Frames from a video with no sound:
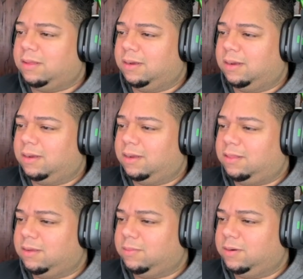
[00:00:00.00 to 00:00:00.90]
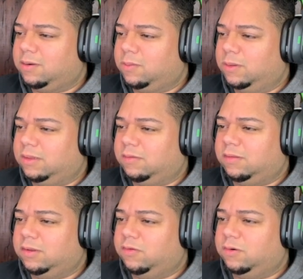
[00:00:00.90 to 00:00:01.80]
I think I'm gonna go with this
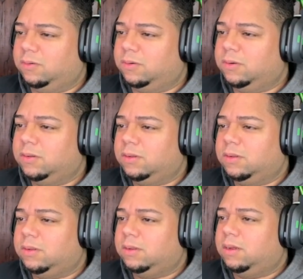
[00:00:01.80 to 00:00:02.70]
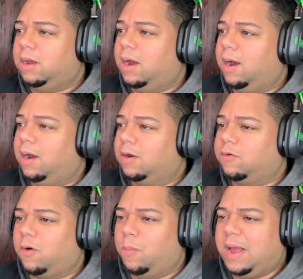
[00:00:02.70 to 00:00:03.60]
digital
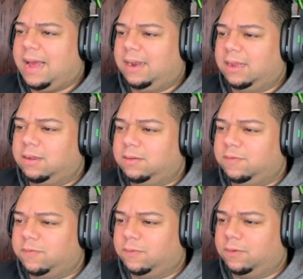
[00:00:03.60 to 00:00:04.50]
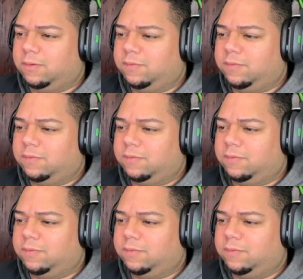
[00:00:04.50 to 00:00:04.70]
chromatic for